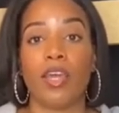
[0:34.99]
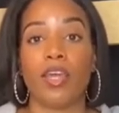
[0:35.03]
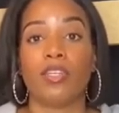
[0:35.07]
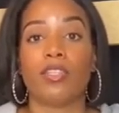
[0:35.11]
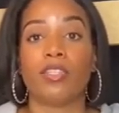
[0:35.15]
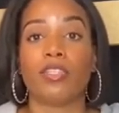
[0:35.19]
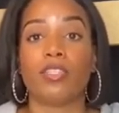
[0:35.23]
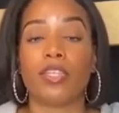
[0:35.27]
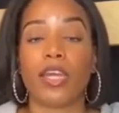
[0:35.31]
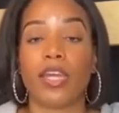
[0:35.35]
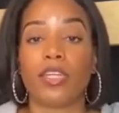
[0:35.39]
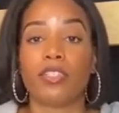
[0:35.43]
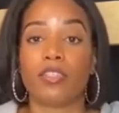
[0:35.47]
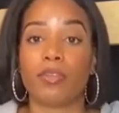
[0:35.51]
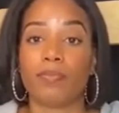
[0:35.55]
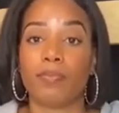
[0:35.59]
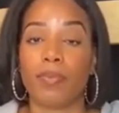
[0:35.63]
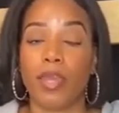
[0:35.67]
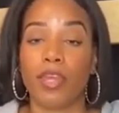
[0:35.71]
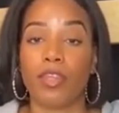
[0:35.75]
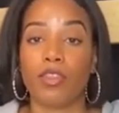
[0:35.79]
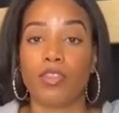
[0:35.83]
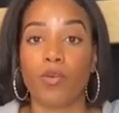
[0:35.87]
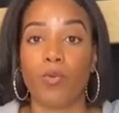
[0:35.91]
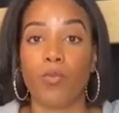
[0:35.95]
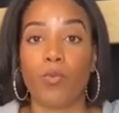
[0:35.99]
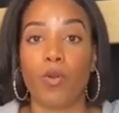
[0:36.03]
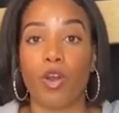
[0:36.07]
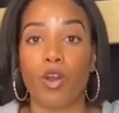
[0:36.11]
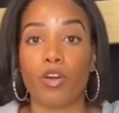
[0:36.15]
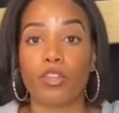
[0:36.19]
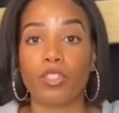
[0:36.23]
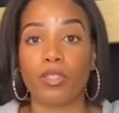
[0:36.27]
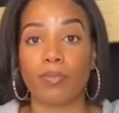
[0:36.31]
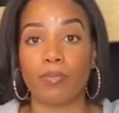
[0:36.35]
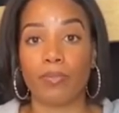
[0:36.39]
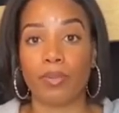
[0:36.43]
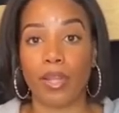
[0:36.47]
decide to paint the
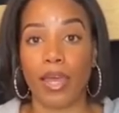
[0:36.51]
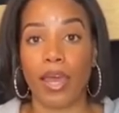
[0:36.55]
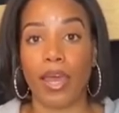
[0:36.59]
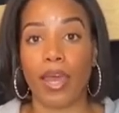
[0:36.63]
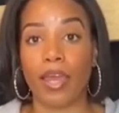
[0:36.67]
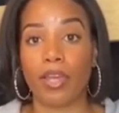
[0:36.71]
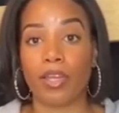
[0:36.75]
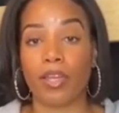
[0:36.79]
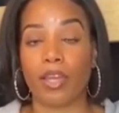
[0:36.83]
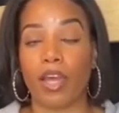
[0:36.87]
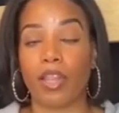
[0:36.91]
walls black.